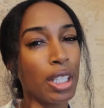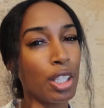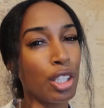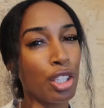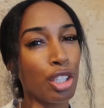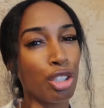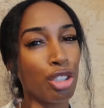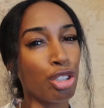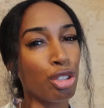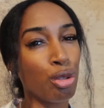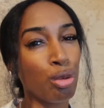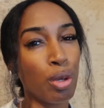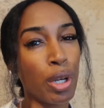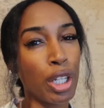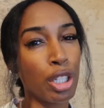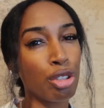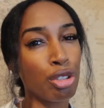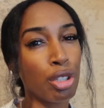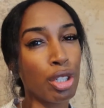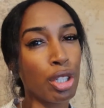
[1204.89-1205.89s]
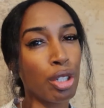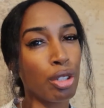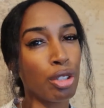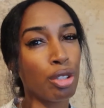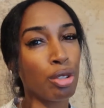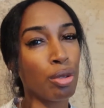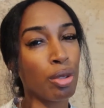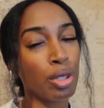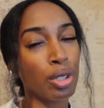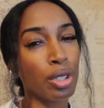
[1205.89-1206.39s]
either $200 or
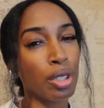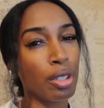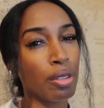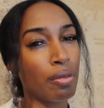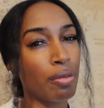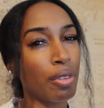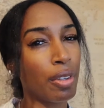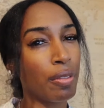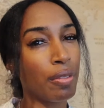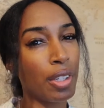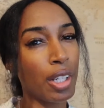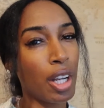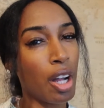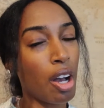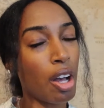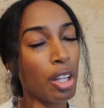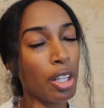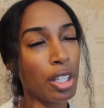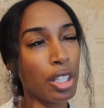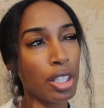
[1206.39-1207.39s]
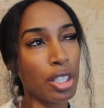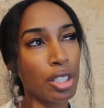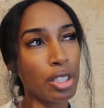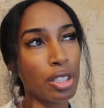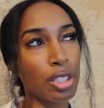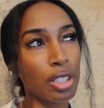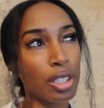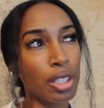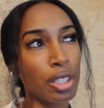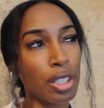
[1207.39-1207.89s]

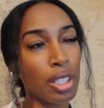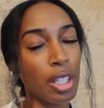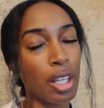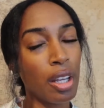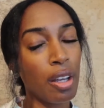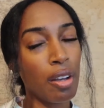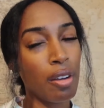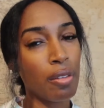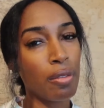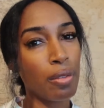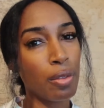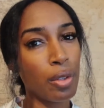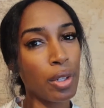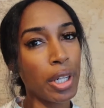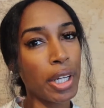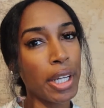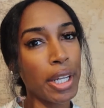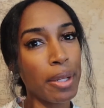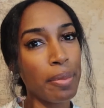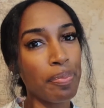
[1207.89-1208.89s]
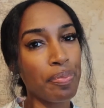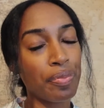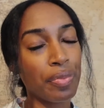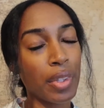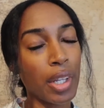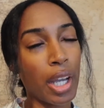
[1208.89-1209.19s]
$250 for it.